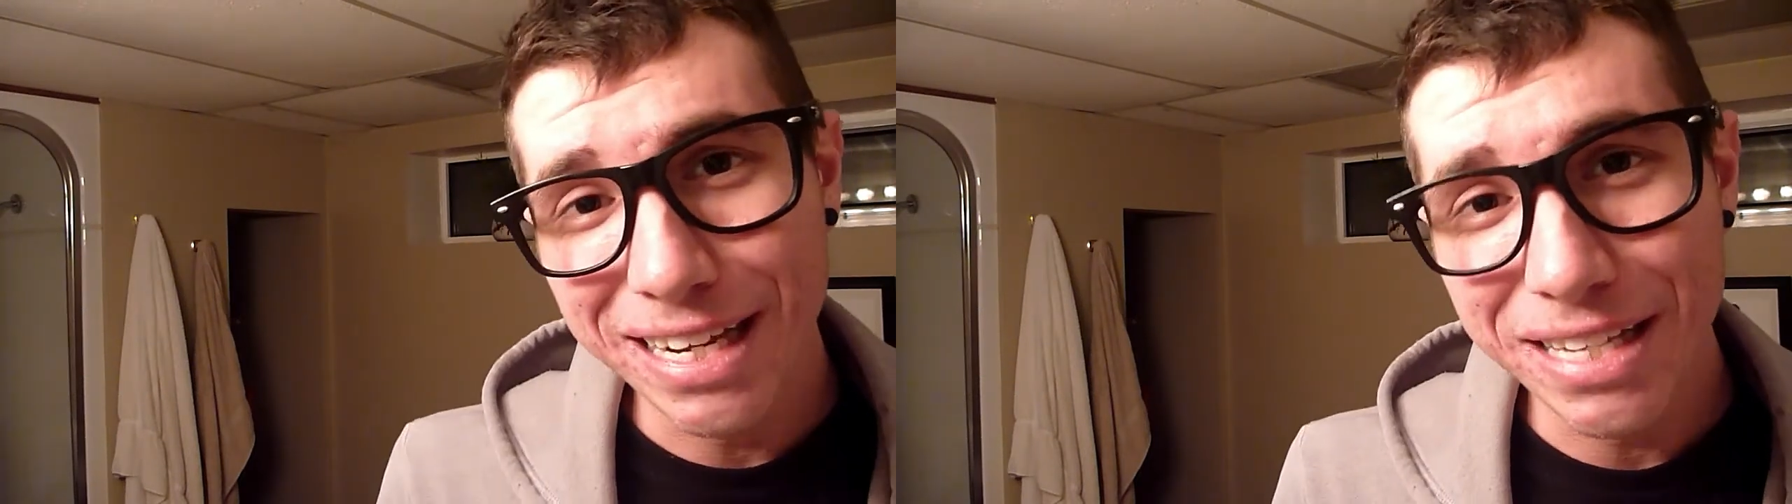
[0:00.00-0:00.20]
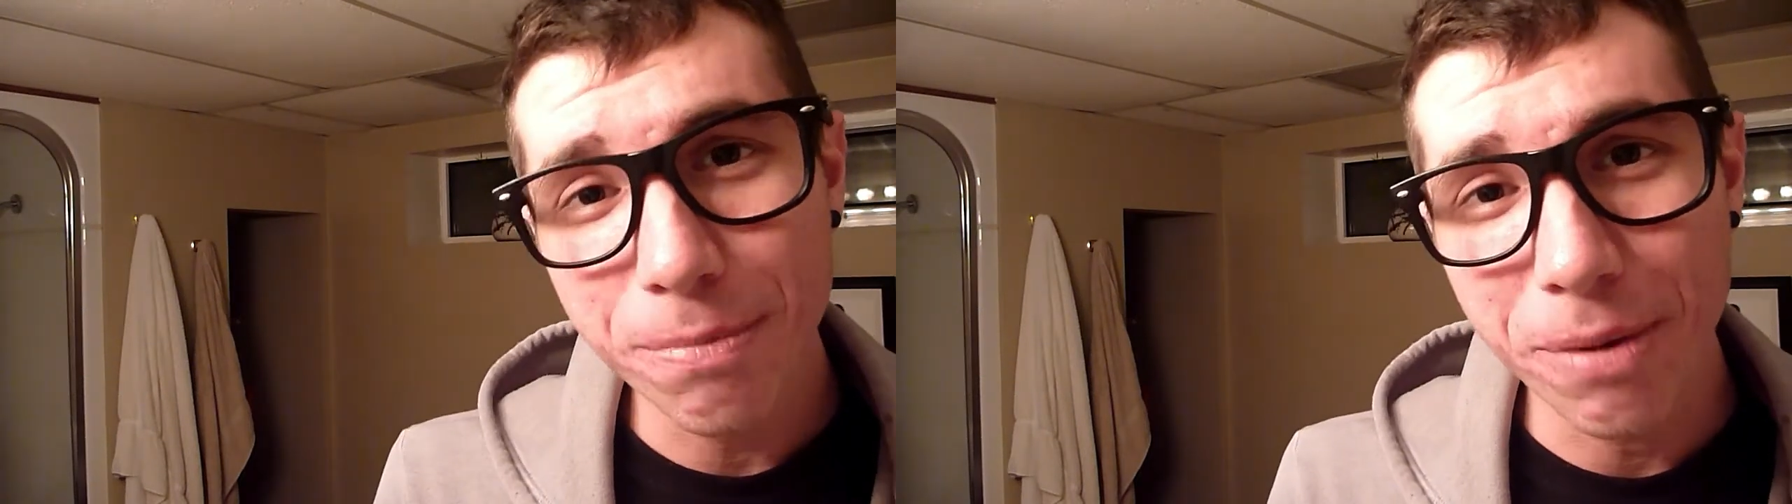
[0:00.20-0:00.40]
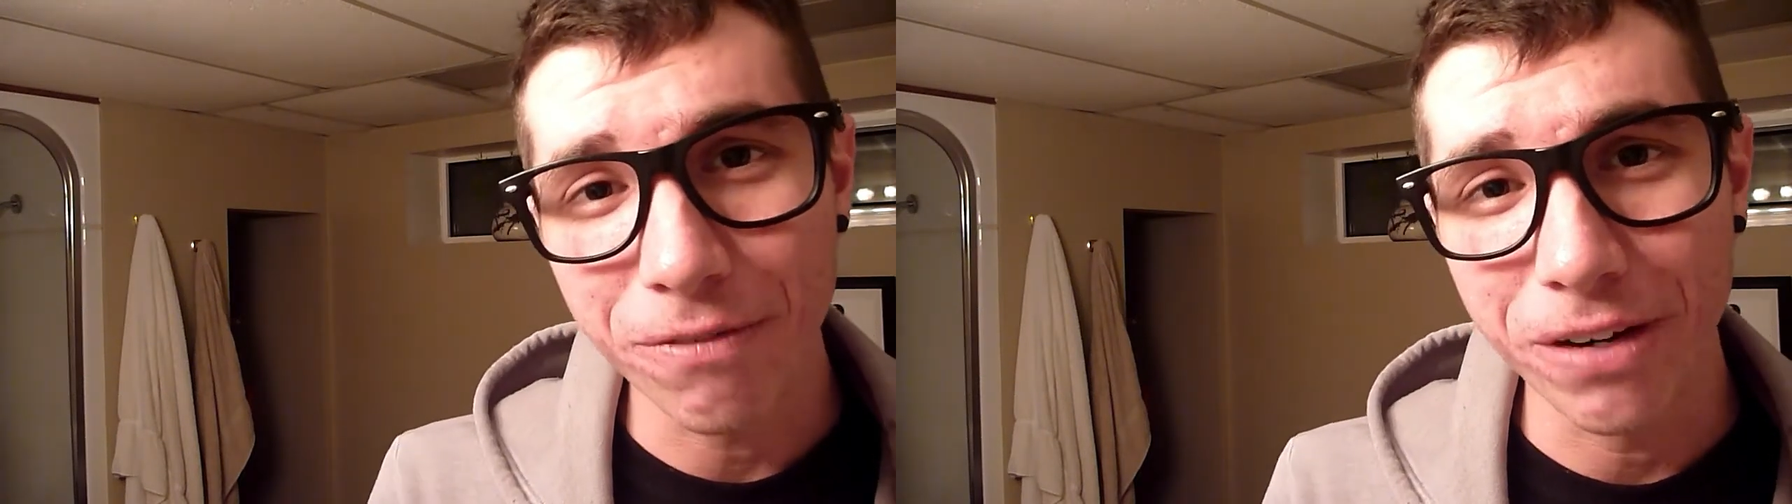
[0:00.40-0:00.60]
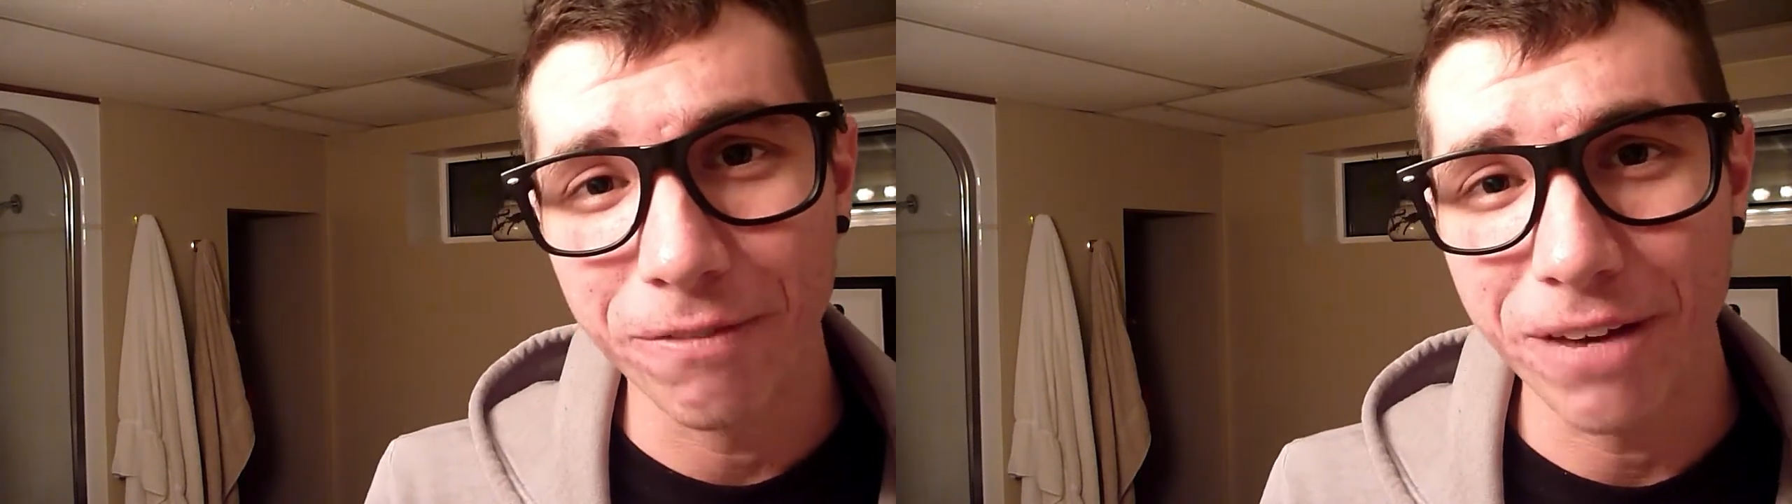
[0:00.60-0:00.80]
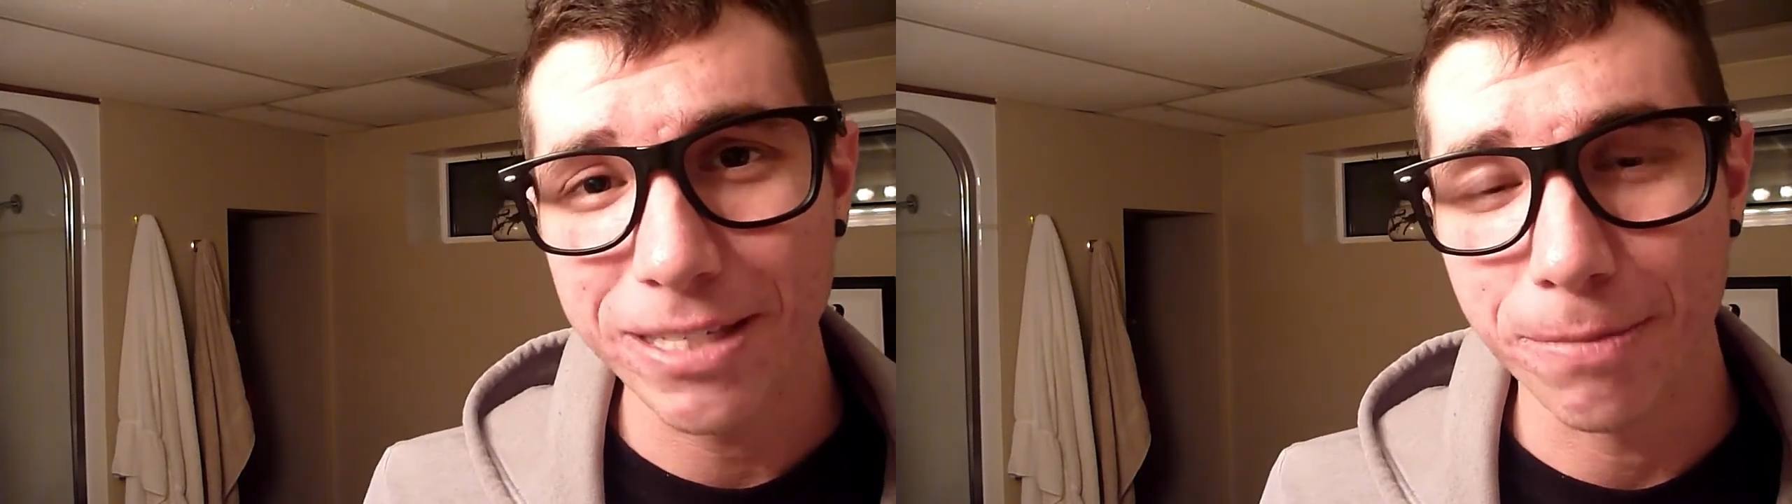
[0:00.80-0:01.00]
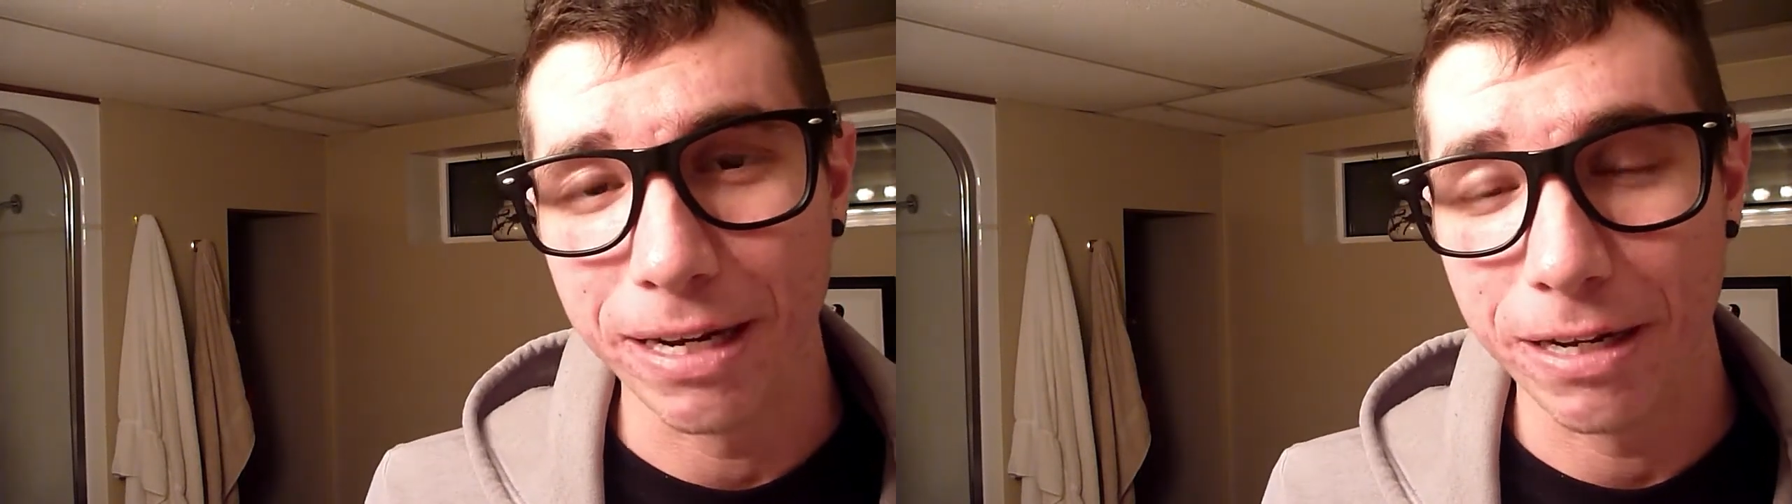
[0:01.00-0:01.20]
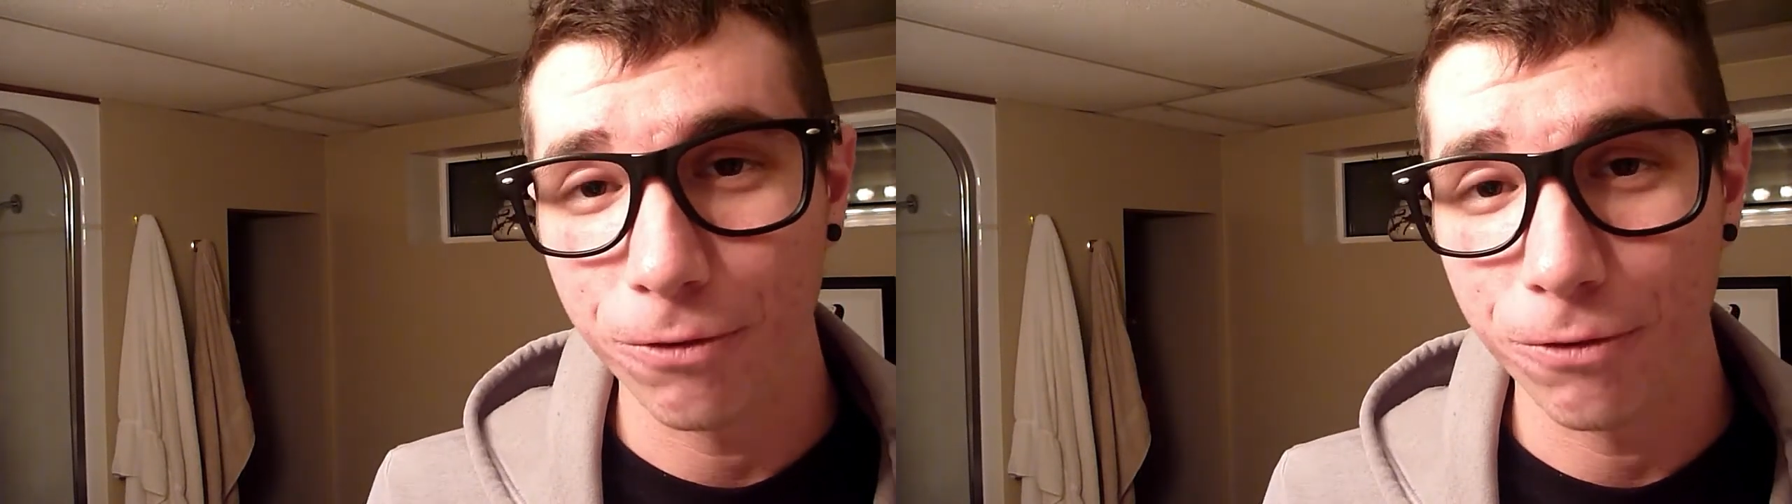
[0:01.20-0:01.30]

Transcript: It is a bit of an investment,